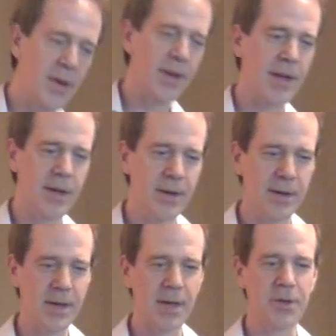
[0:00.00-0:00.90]
all
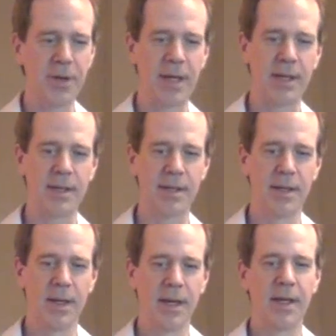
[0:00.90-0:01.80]
of contra dance
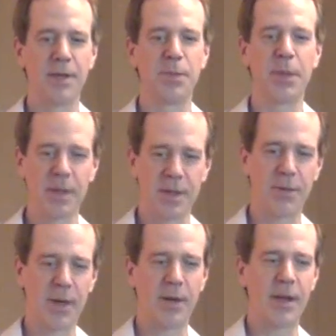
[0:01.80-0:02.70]
is built
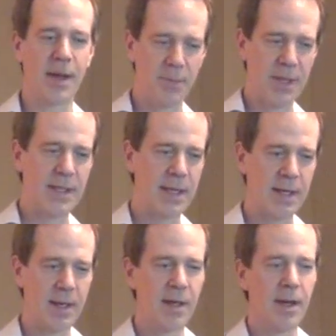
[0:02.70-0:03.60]
around that
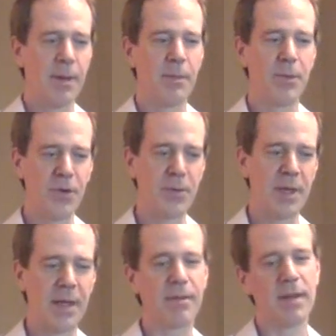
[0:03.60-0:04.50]
basic
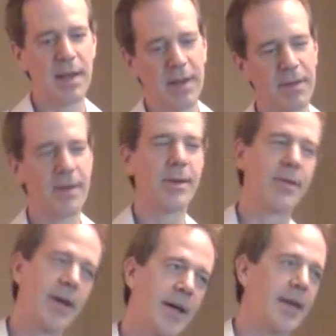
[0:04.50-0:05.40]
movement of left,
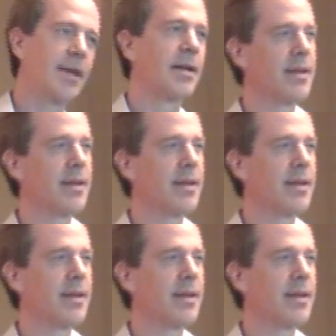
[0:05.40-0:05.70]
right,